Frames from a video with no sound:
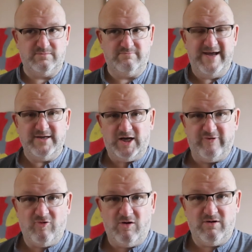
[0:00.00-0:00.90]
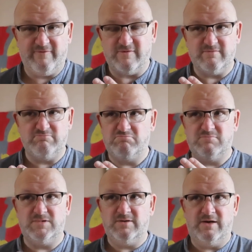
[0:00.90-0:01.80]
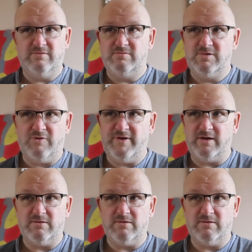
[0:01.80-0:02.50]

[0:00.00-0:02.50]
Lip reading: medically wrong. I've got no nothing.